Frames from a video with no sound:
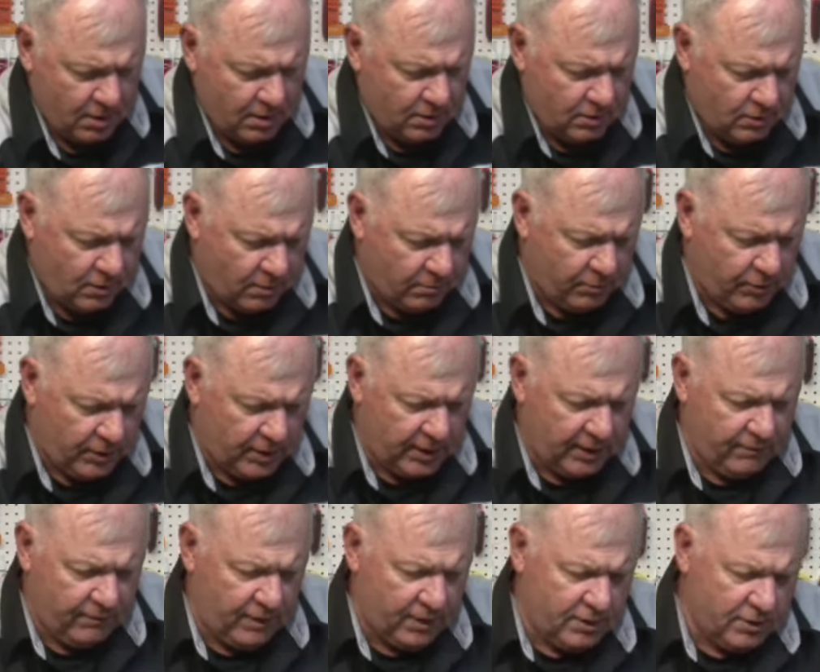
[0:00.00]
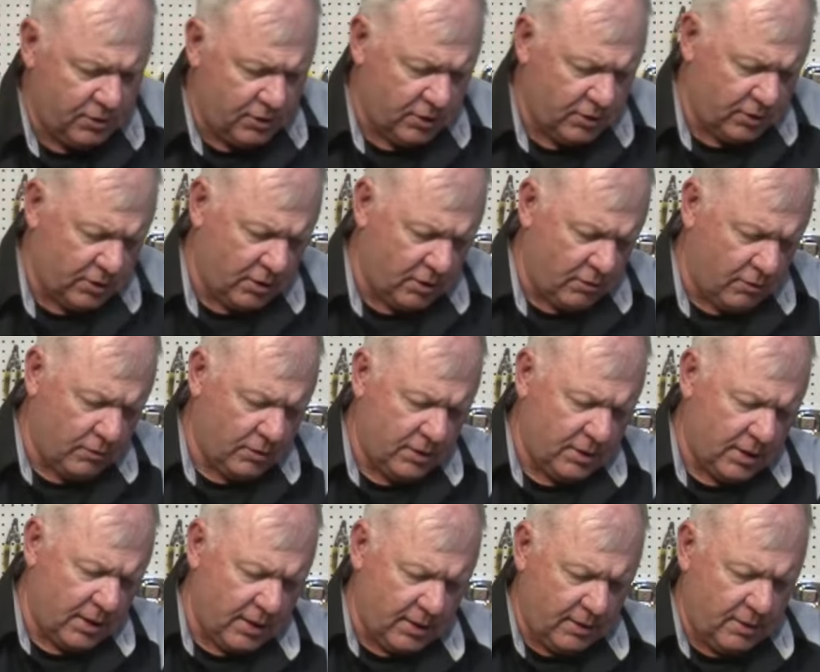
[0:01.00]
So I believe this just goes
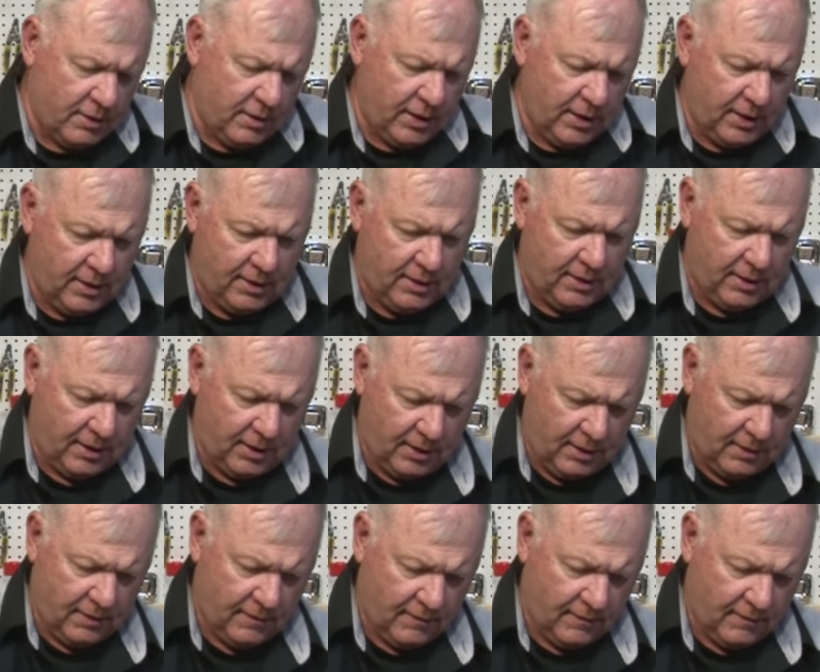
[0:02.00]
underneath the